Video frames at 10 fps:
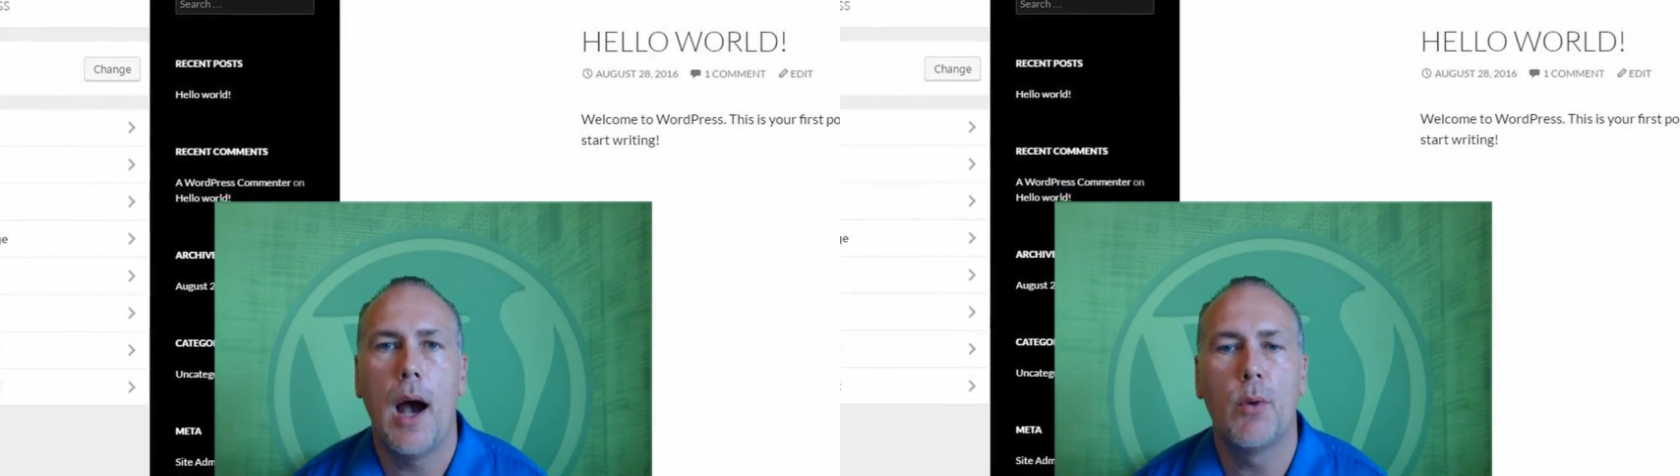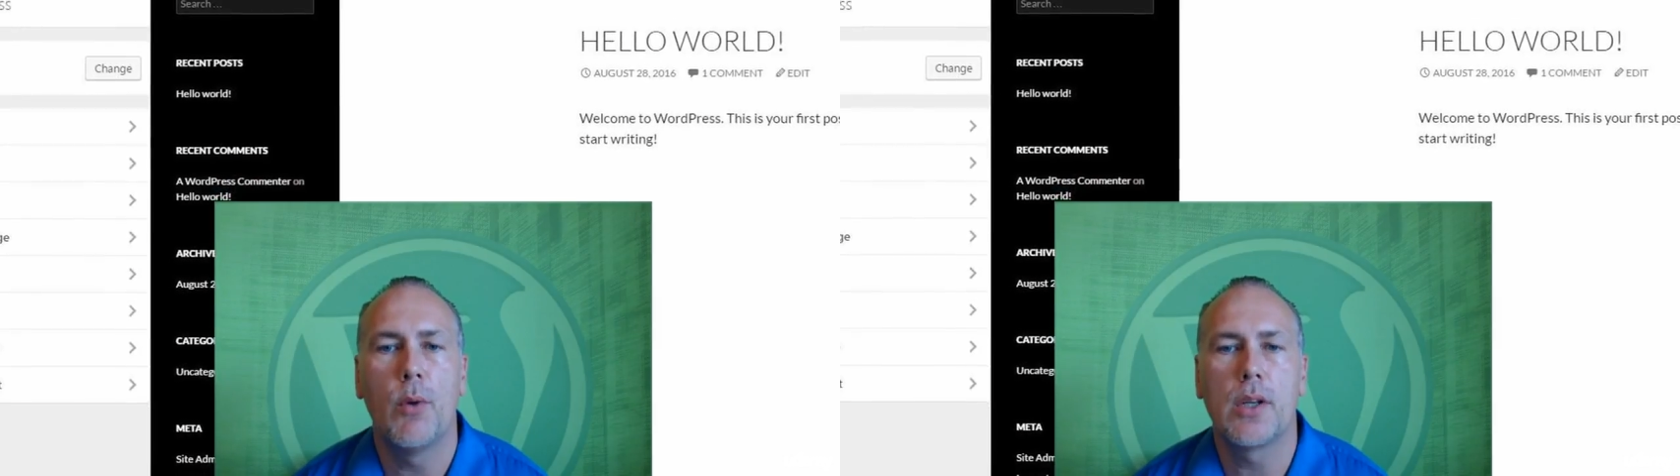
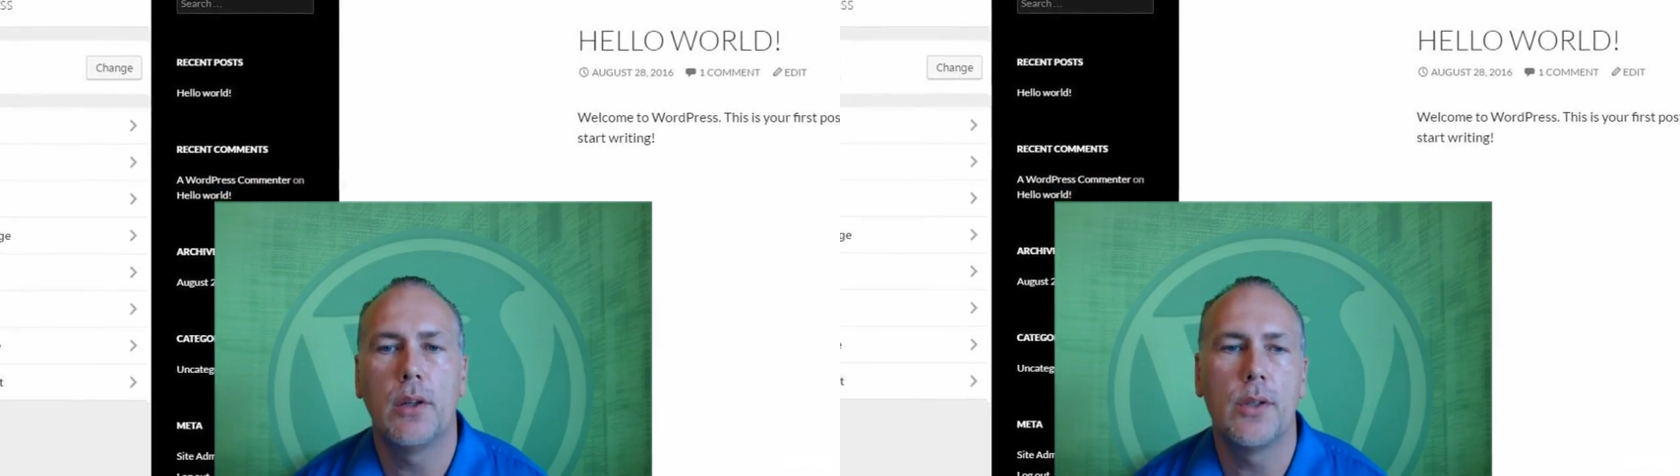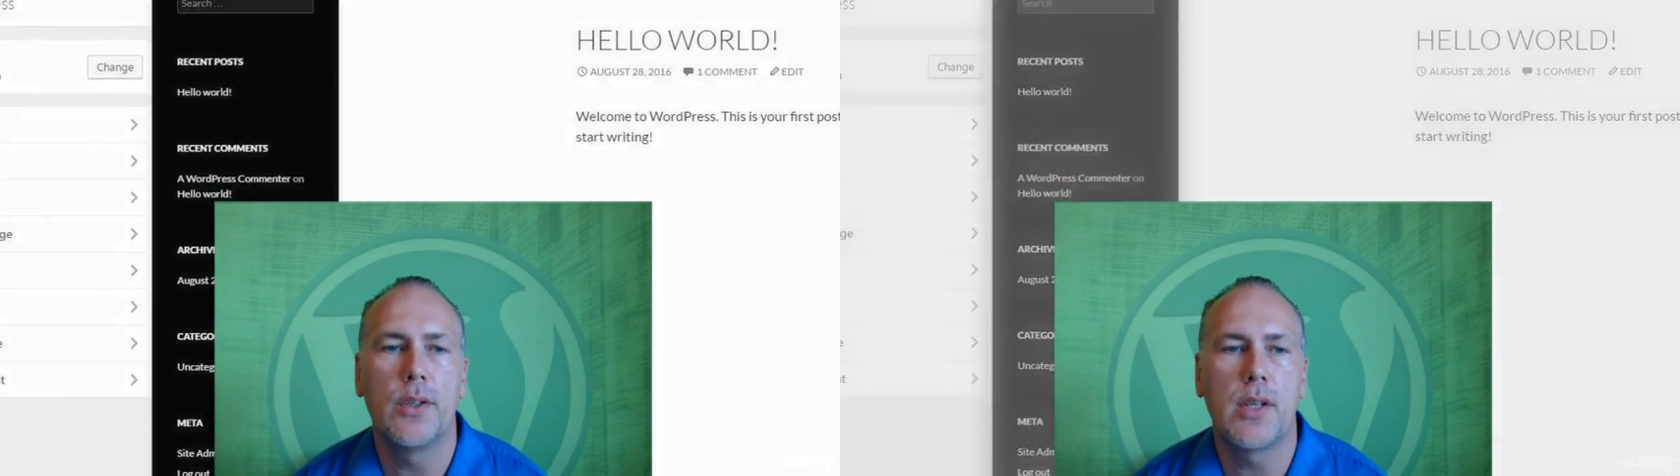which
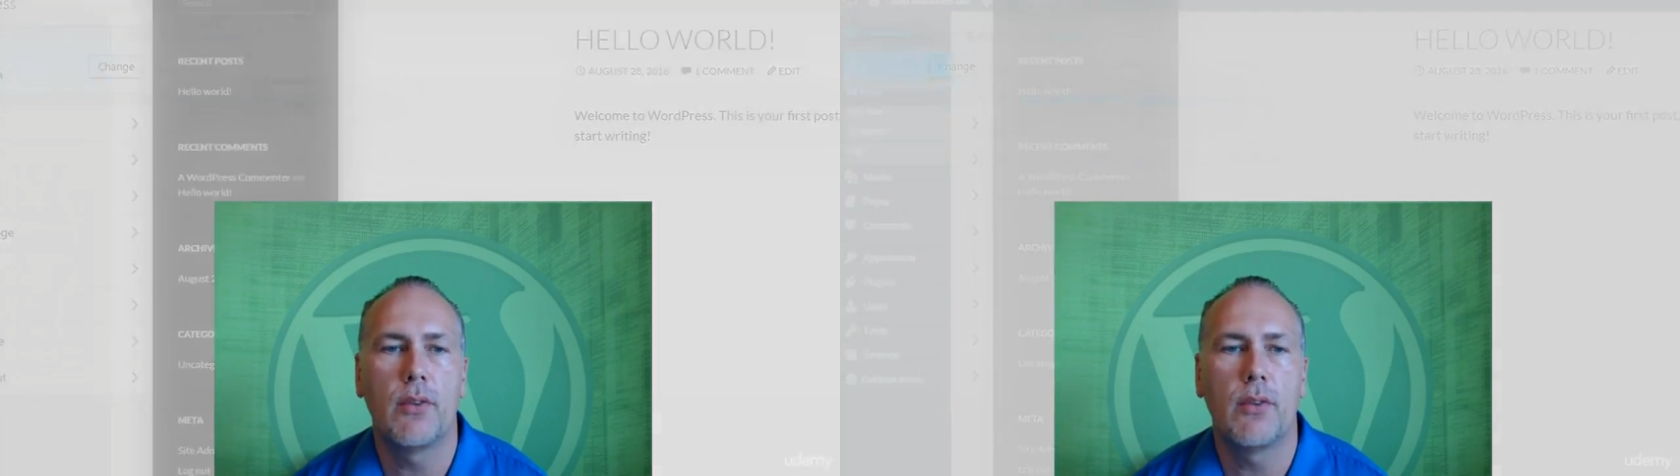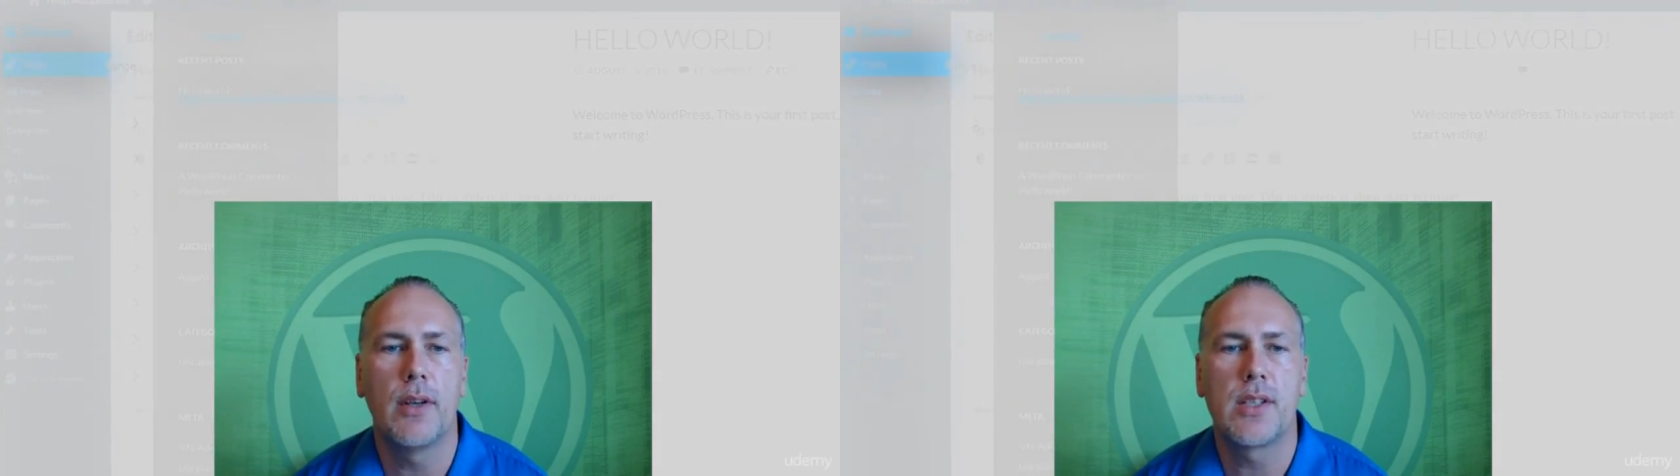includes
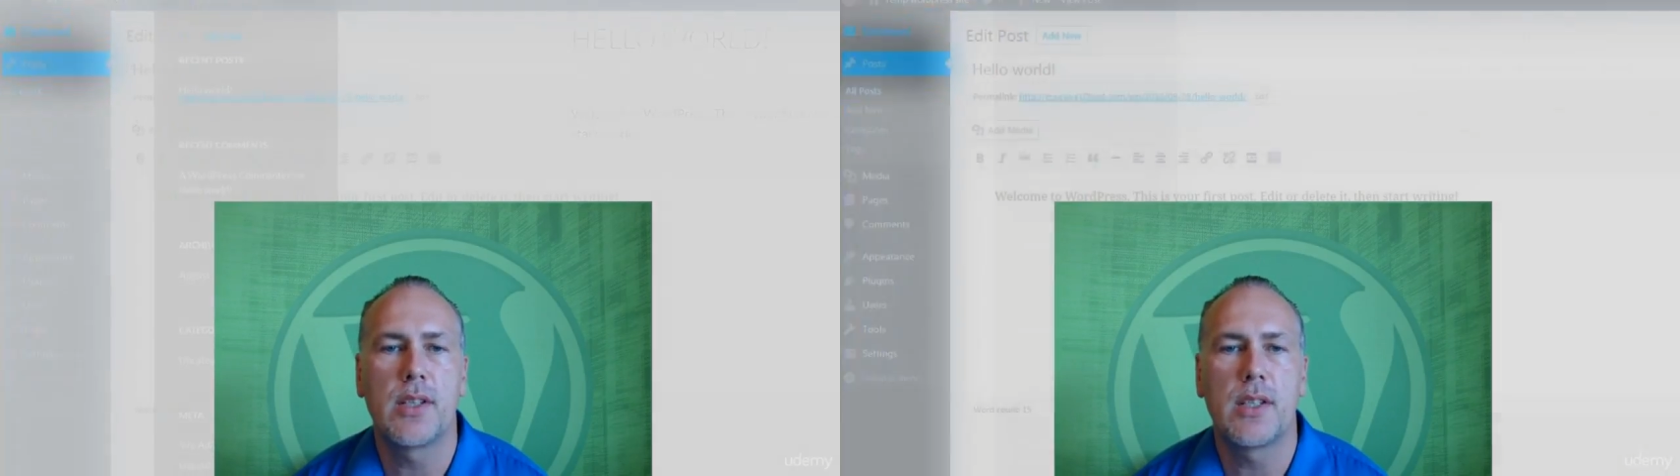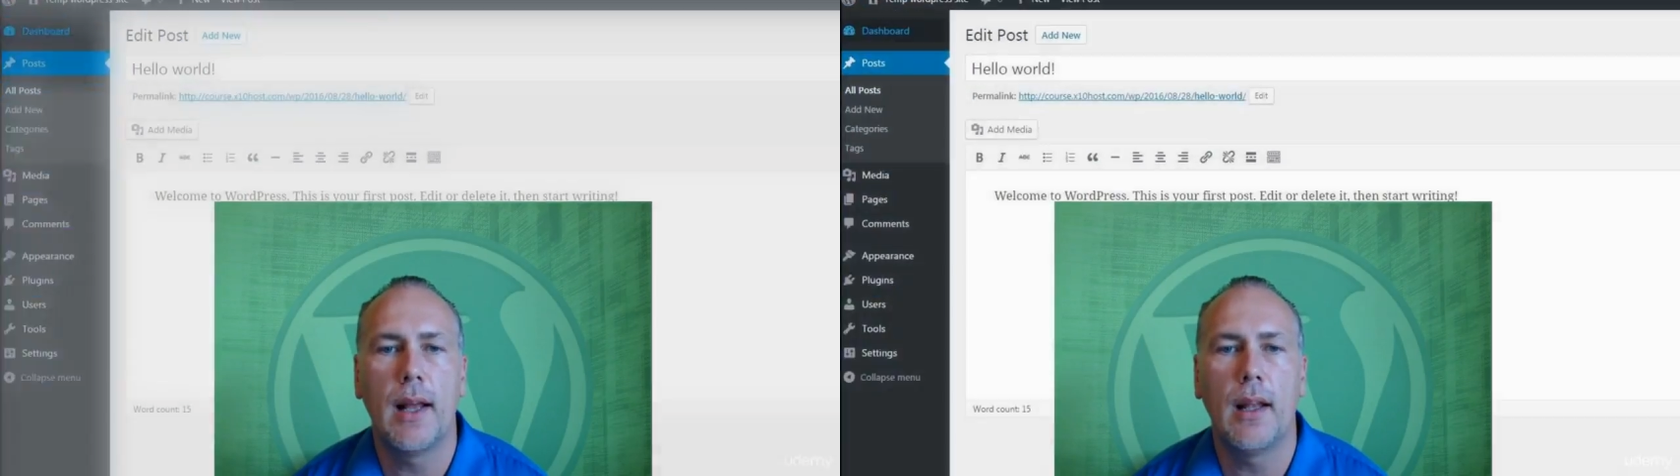different
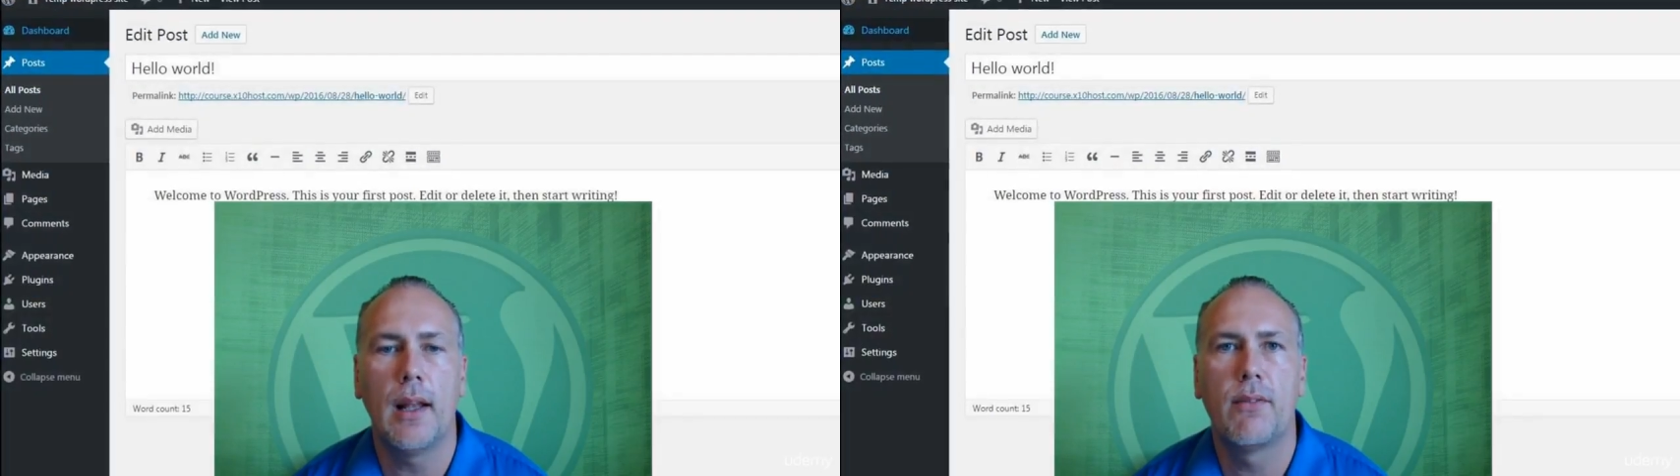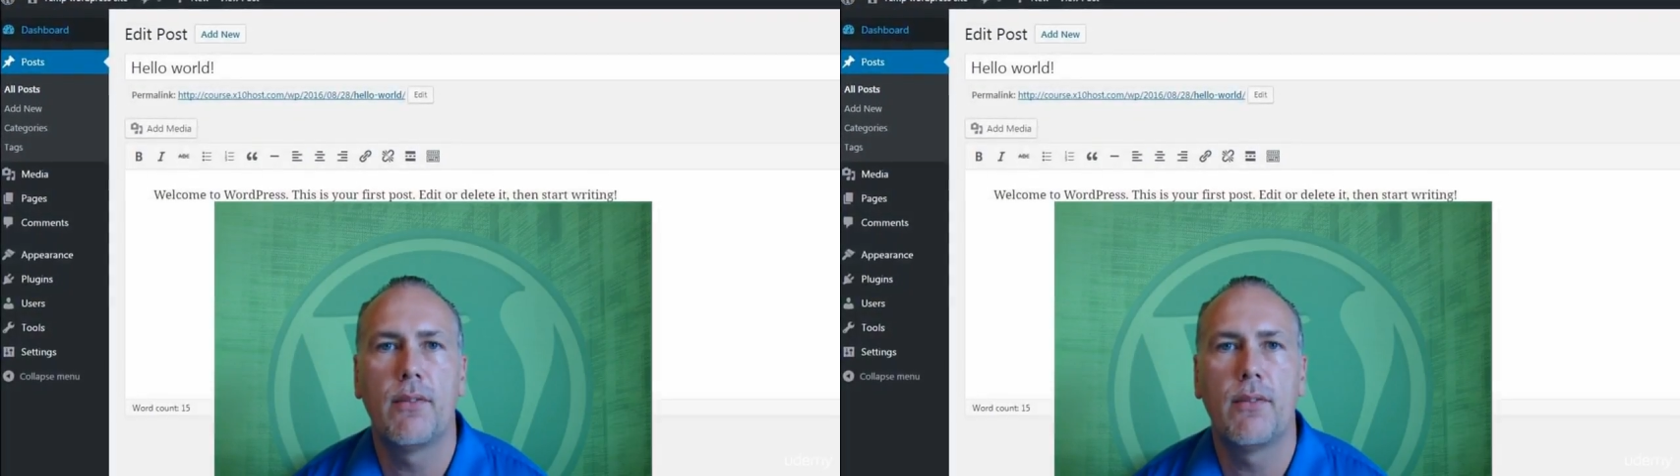styling